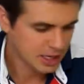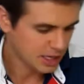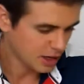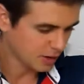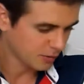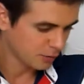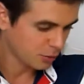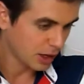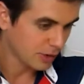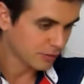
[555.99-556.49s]

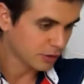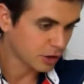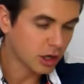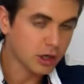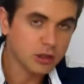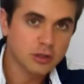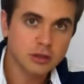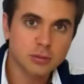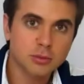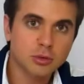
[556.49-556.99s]
If you have a
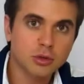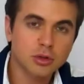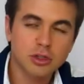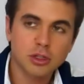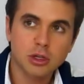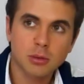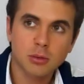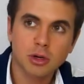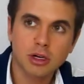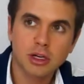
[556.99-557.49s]
customer or
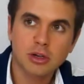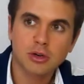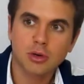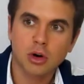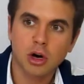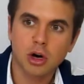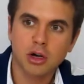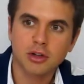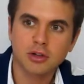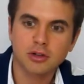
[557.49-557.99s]
someone in your
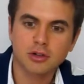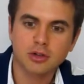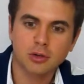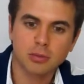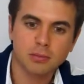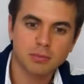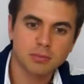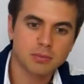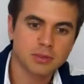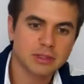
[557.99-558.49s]
audience who
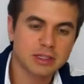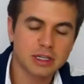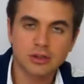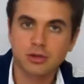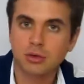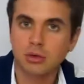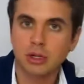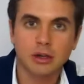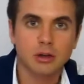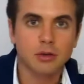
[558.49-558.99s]
sends
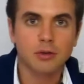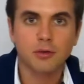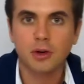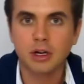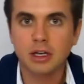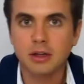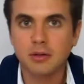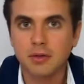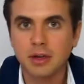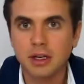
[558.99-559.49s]
you like a
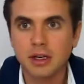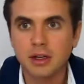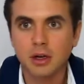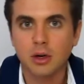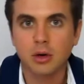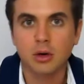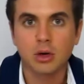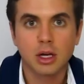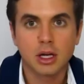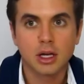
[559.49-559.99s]
funny
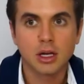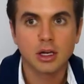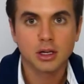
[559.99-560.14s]
video,